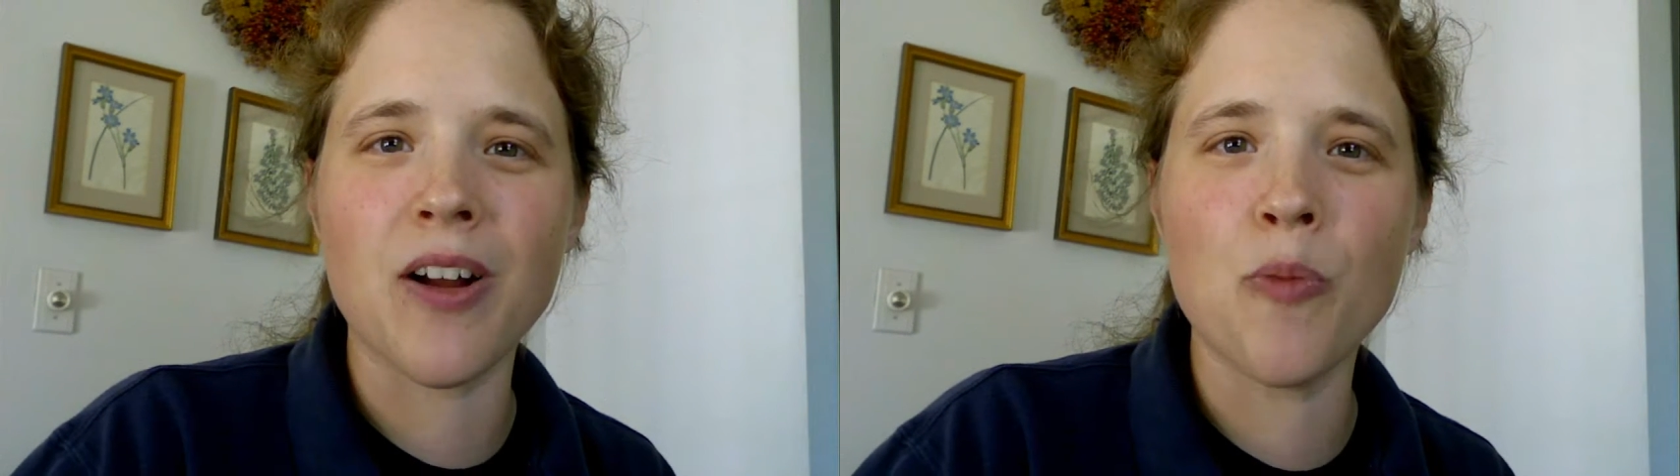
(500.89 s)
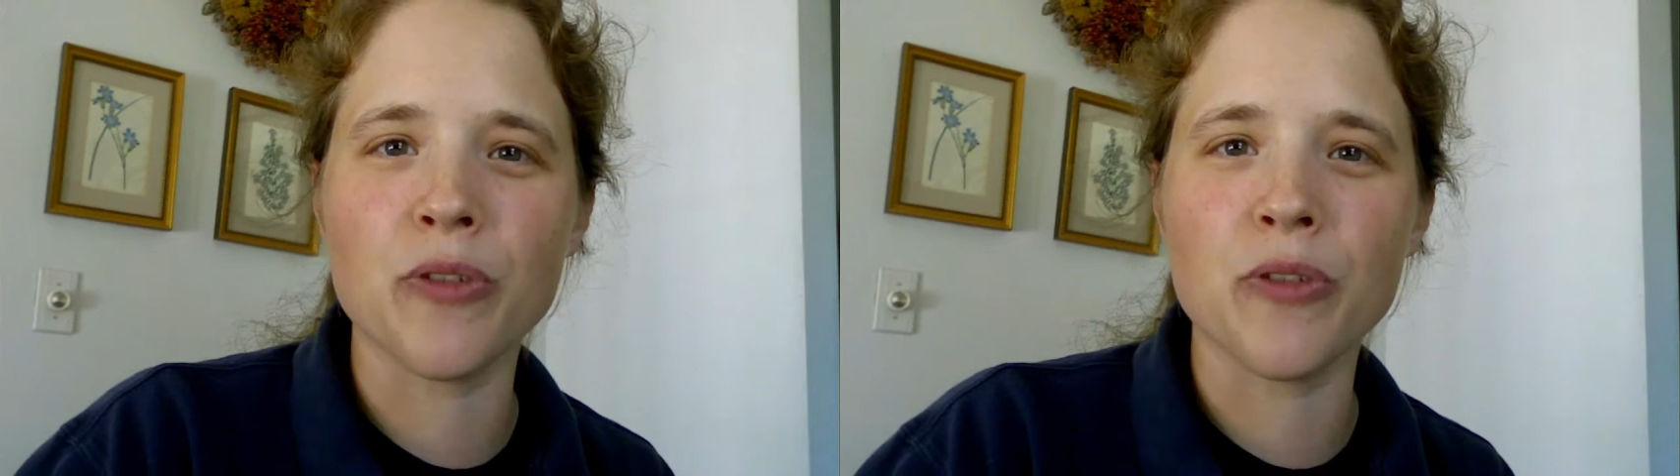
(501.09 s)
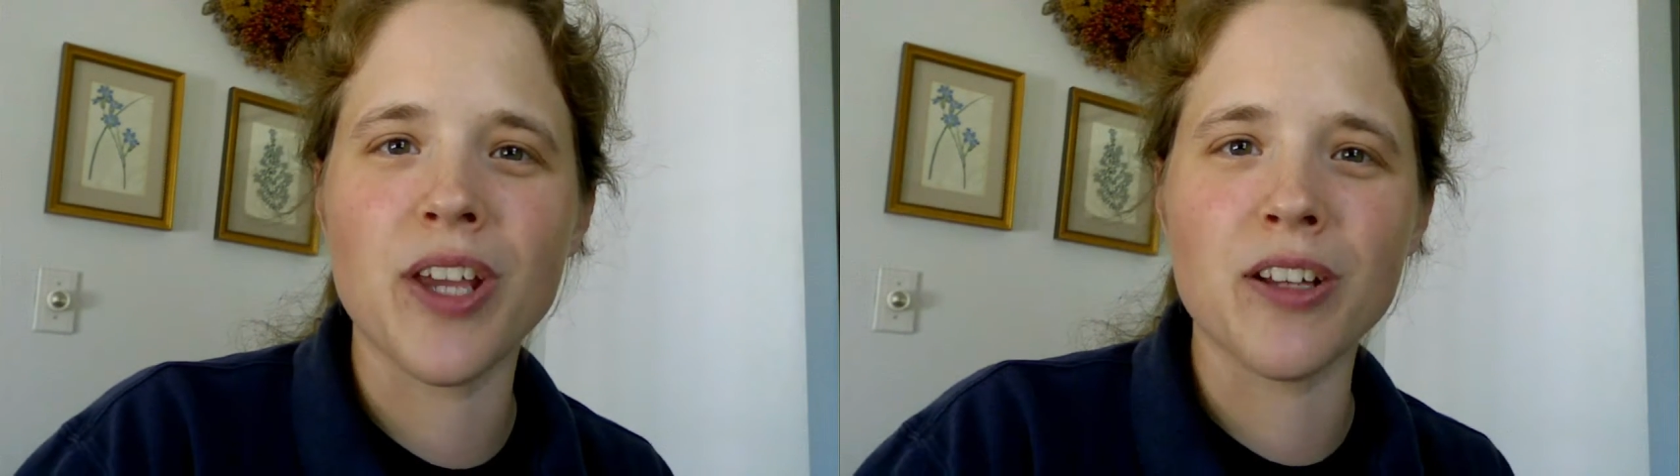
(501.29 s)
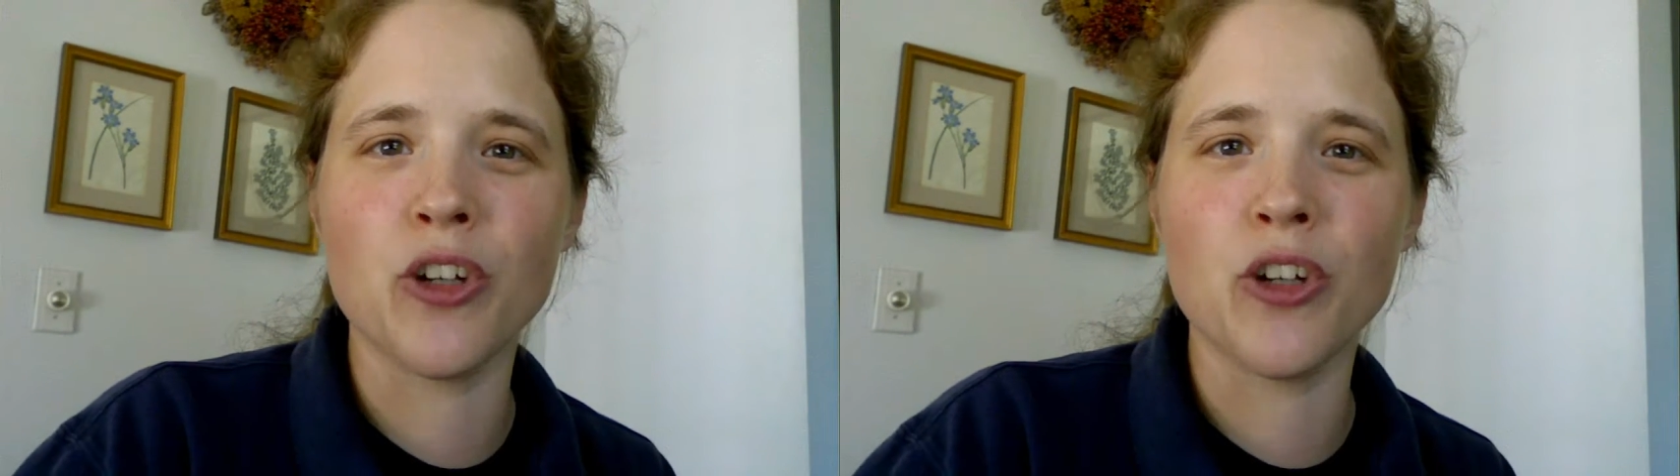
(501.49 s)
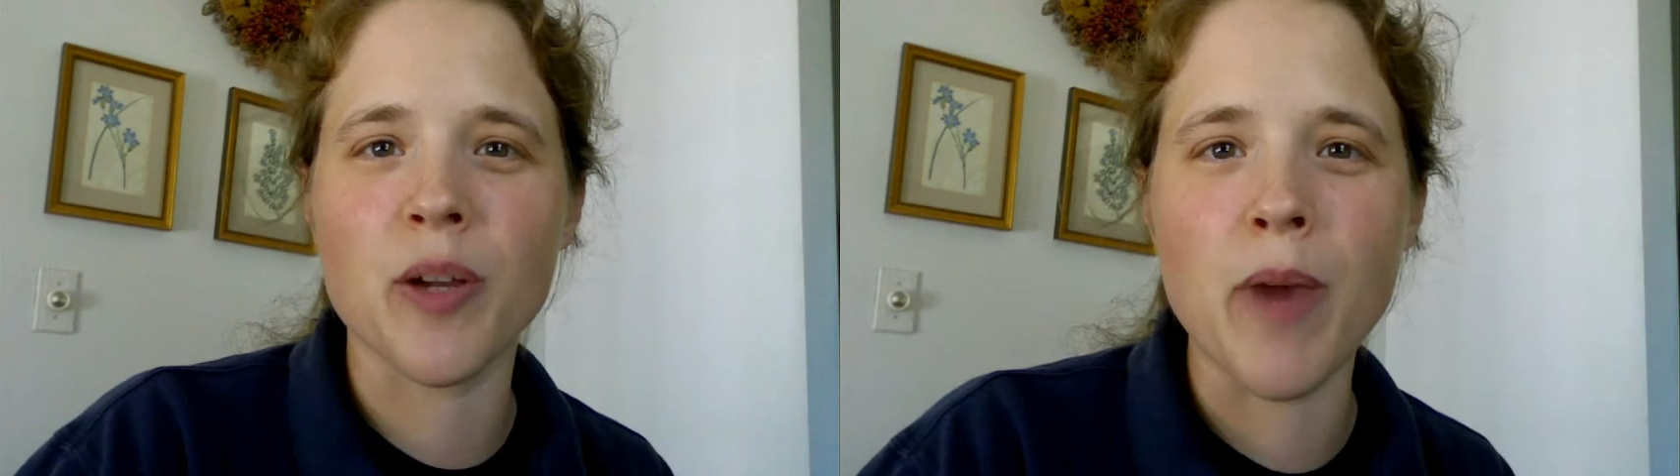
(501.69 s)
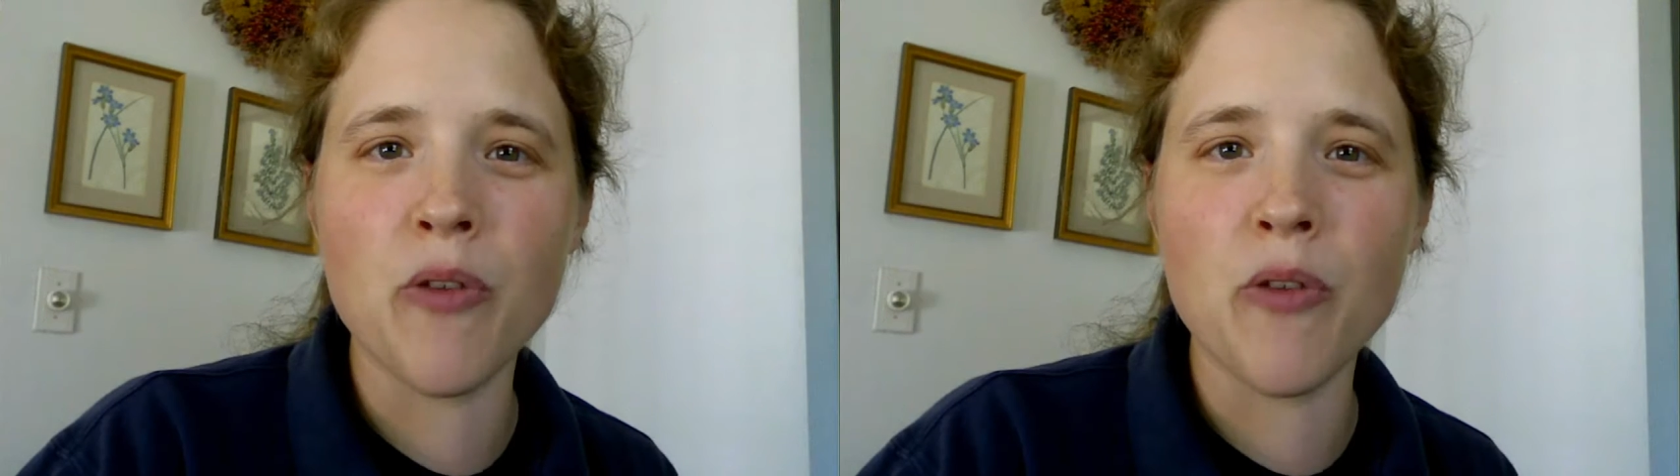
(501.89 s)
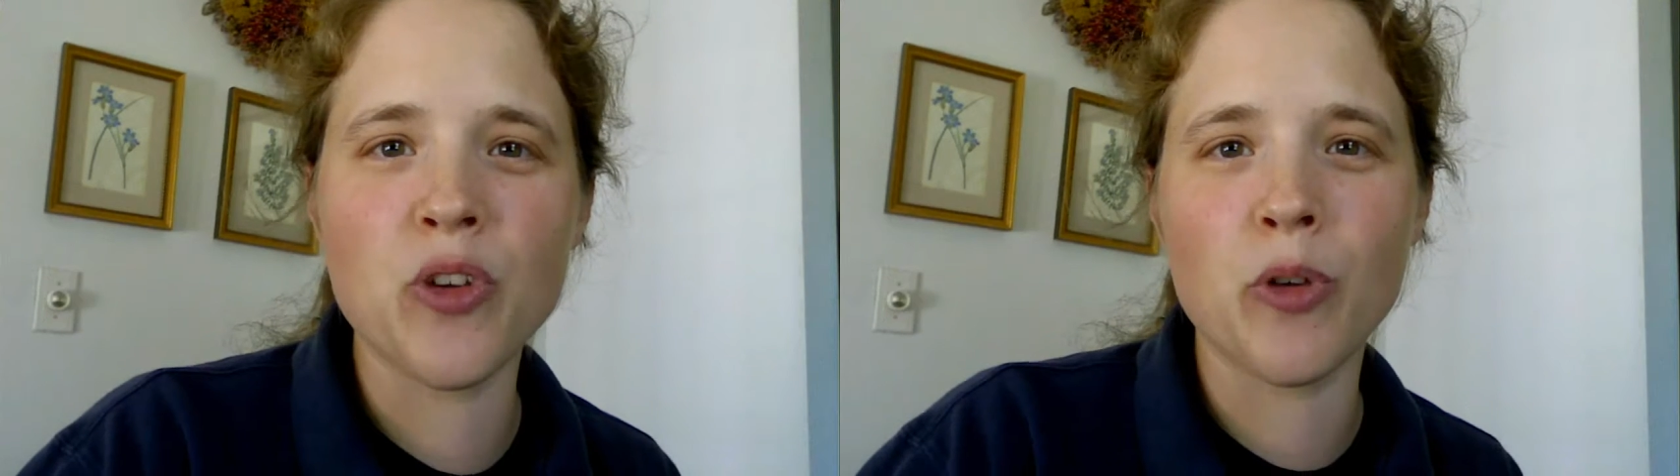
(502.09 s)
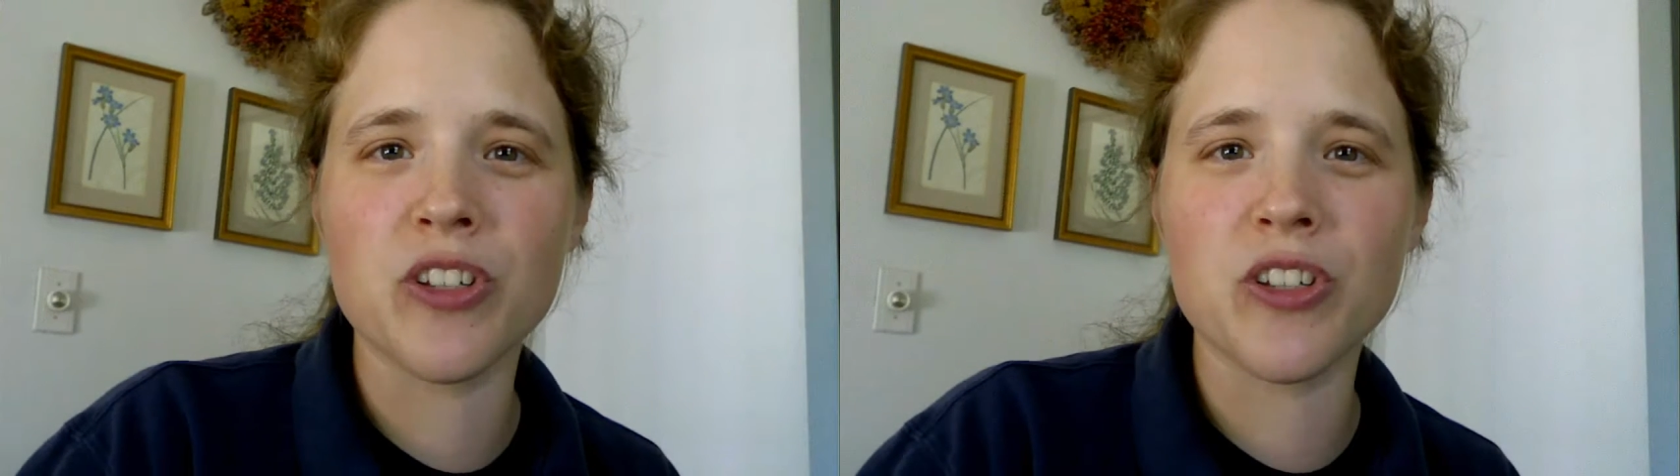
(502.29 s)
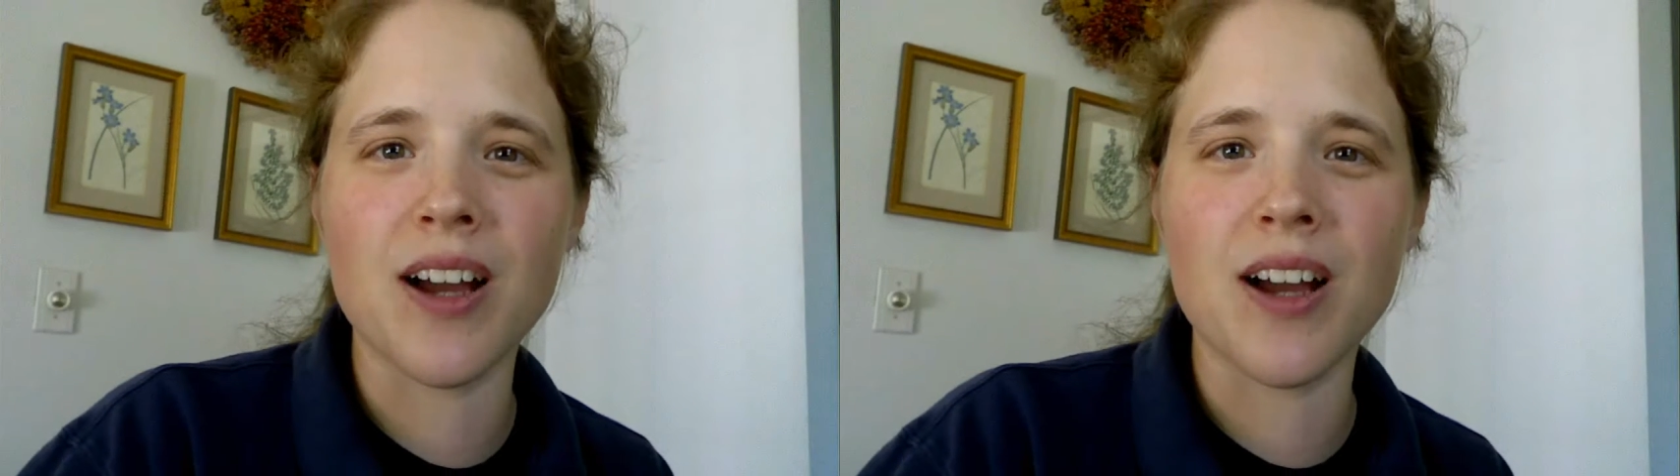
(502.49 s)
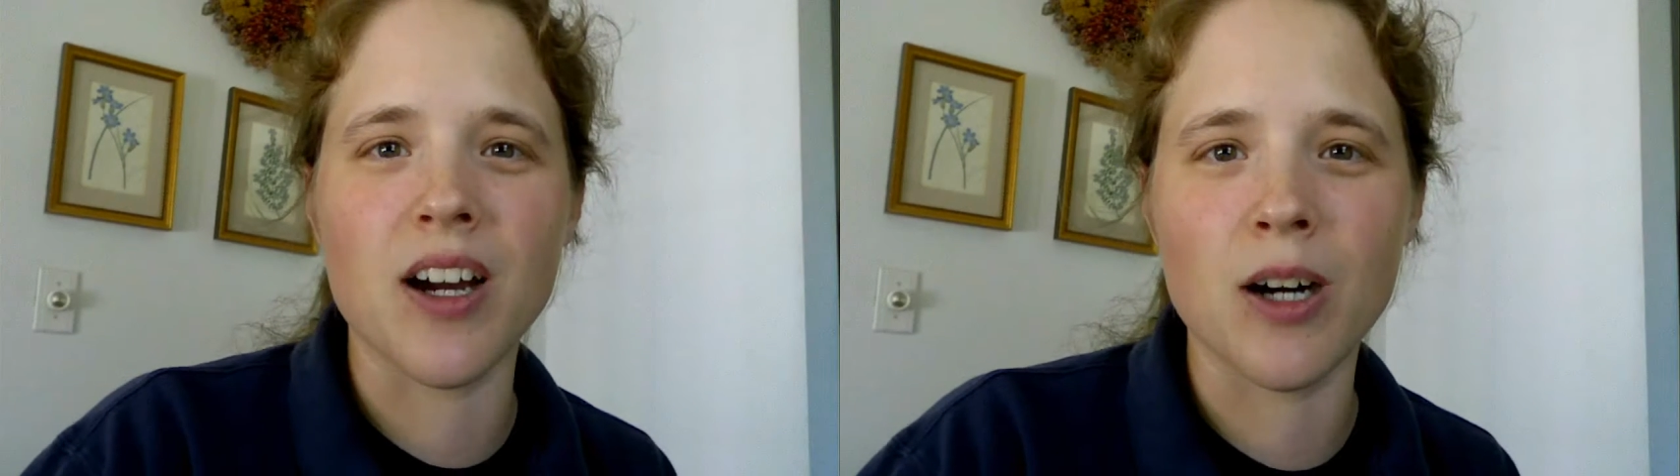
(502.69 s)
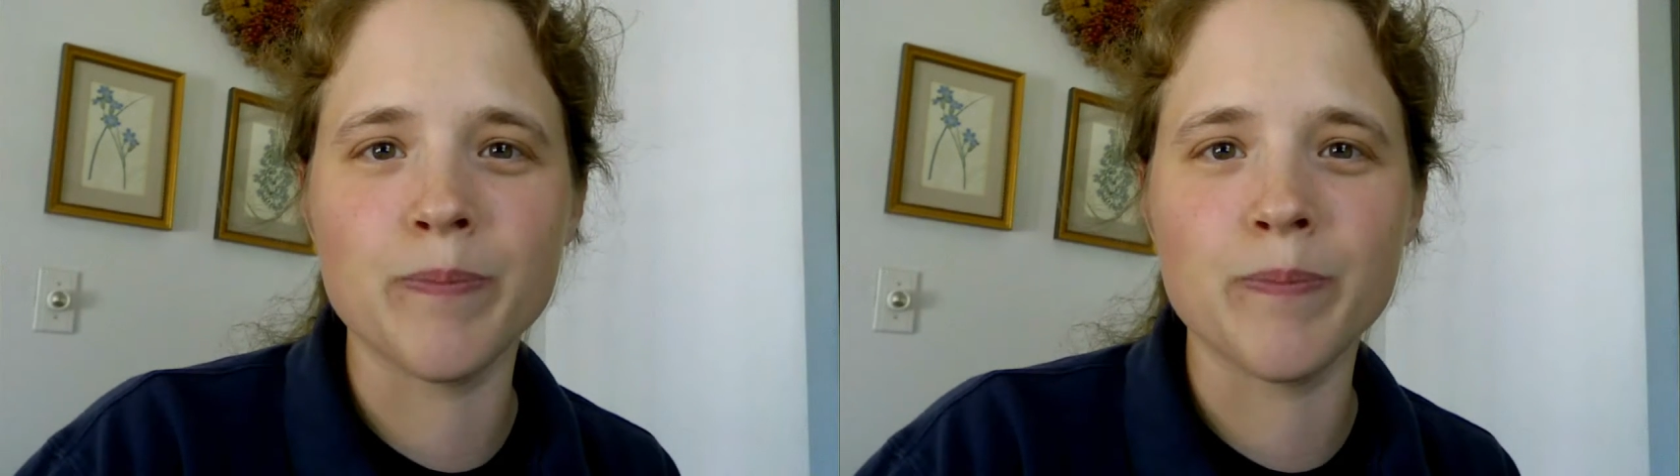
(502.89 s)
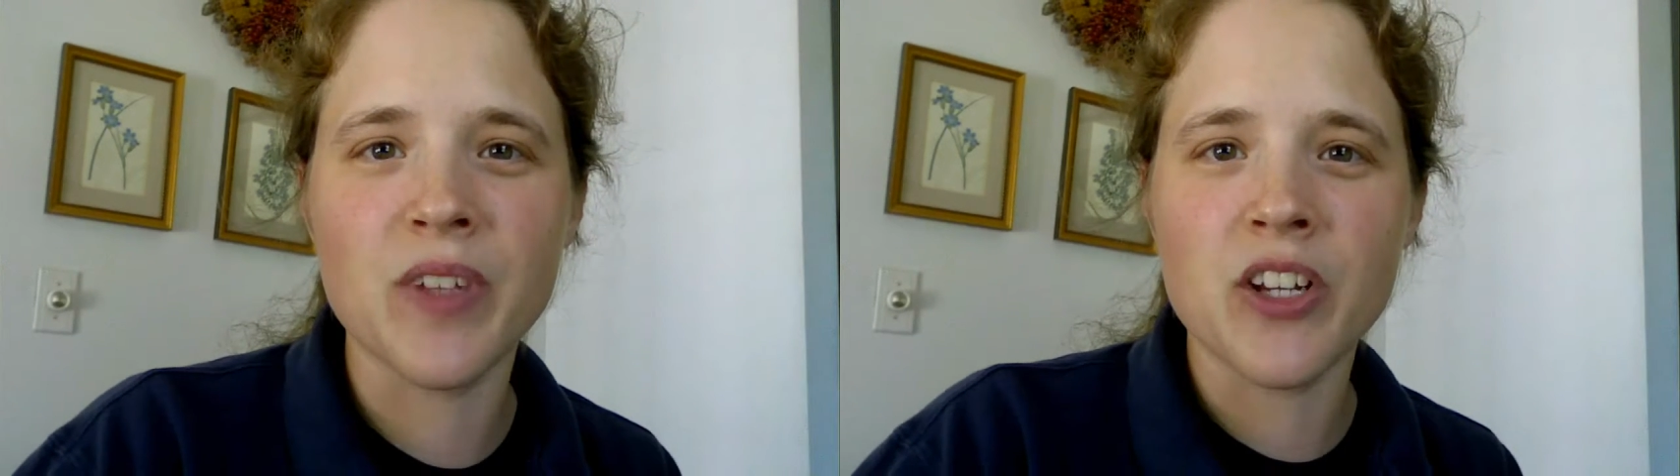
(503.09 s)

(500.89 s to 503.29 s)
Hope you'll take a look at mountainviewbooks.com.